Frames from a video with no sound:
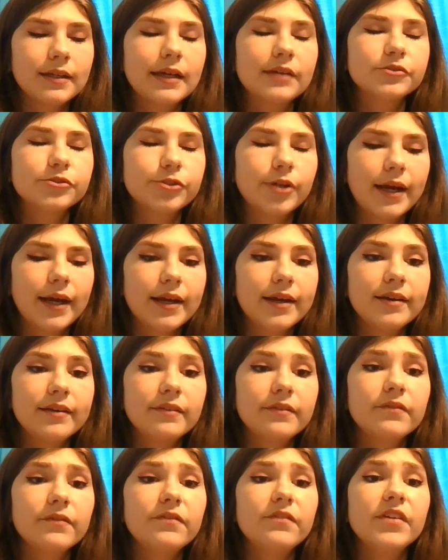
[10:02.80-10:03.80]
Now try it.
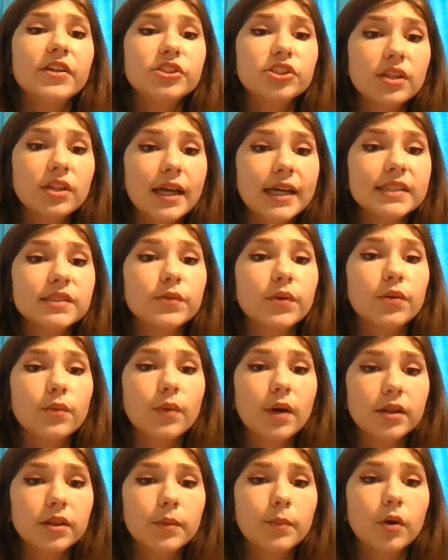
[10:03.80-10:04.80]
Visualize where you
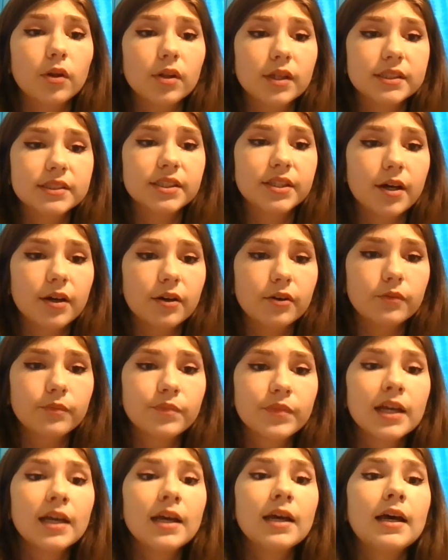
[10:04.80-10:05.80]
want the bullet to go.
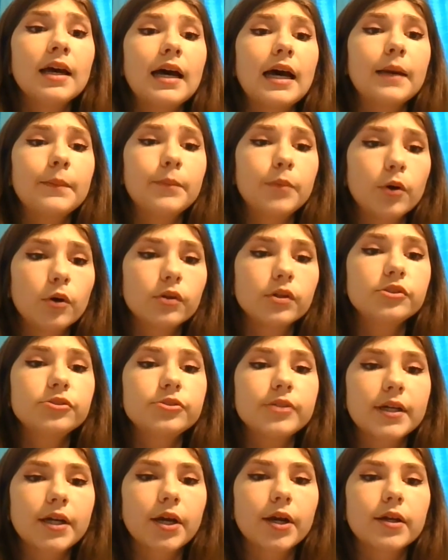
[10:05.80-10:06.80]
I pulled the
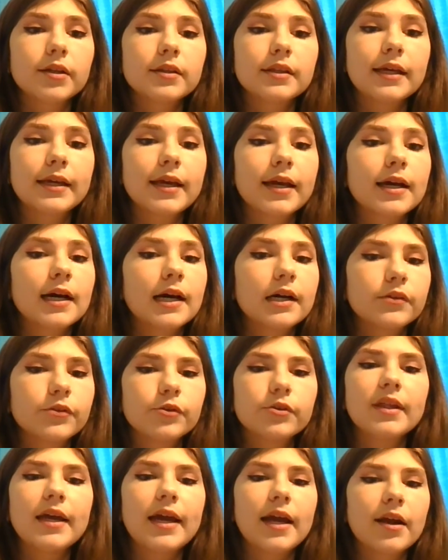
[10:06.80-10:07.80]
trigger, letting it cut
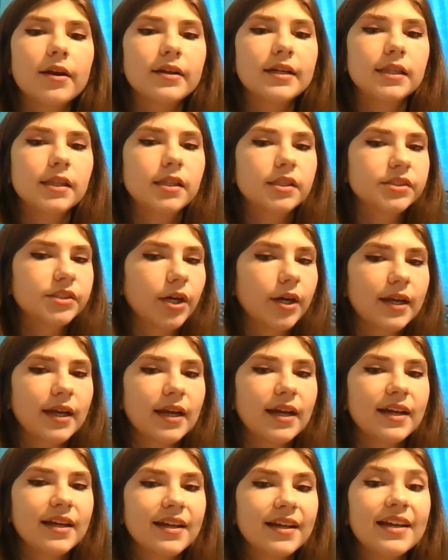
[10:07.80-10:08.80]
through the air and hit the
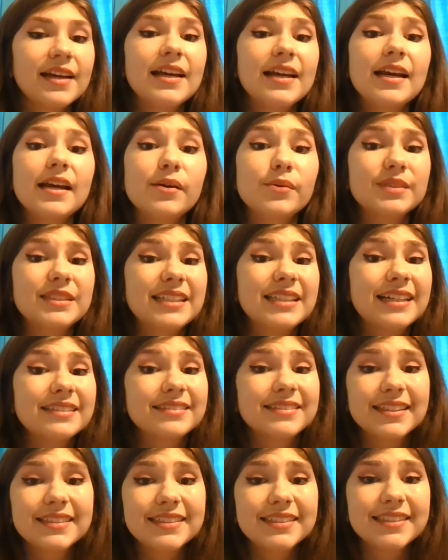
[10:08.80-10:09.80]
target. It was not
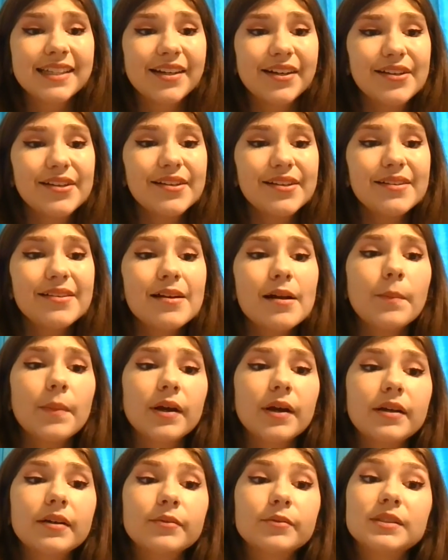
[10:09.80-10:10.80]
dead center,
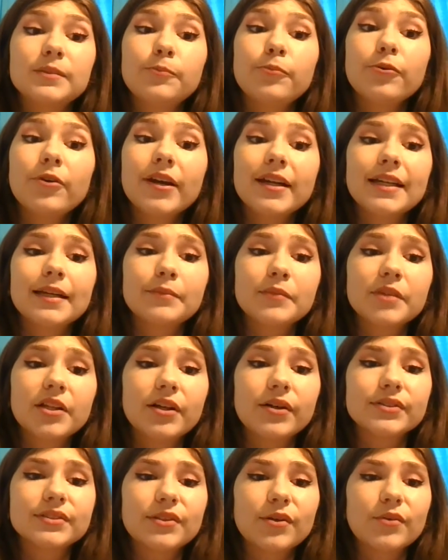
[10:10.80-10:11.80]
but it was pretty damn
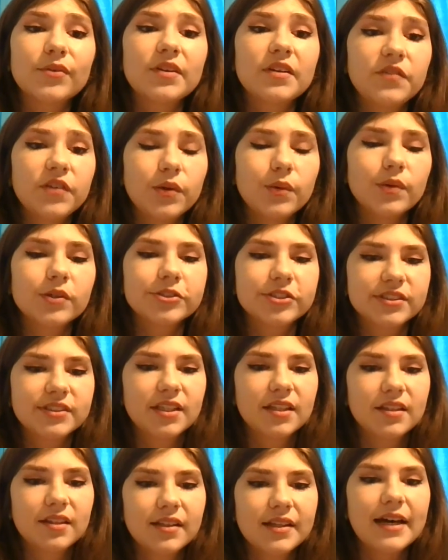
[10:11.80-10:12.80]
close, only a few inches
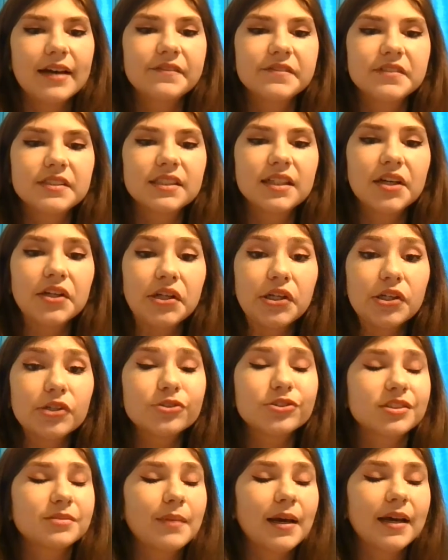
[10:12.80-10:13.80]
to the left. A huge
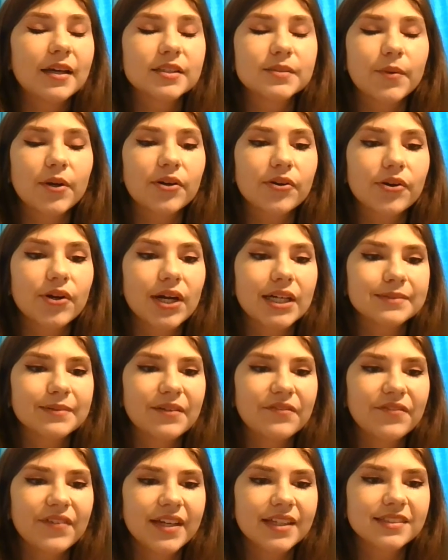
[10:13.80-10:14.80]
smile spread across
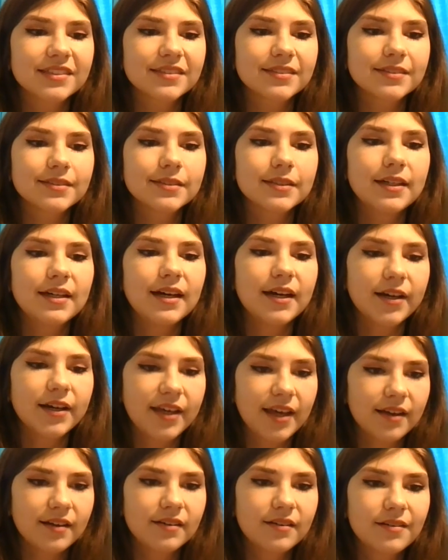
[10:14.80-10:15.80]
my face.
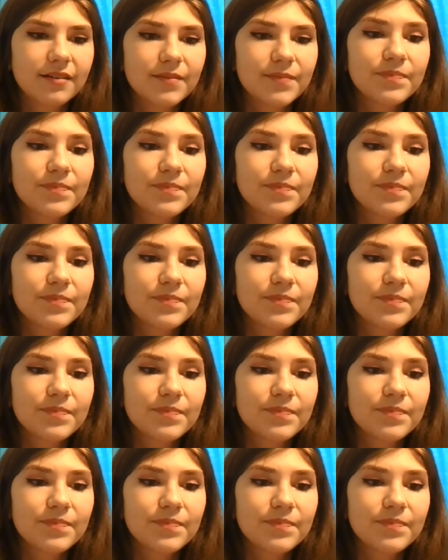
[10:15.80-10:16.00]
Again.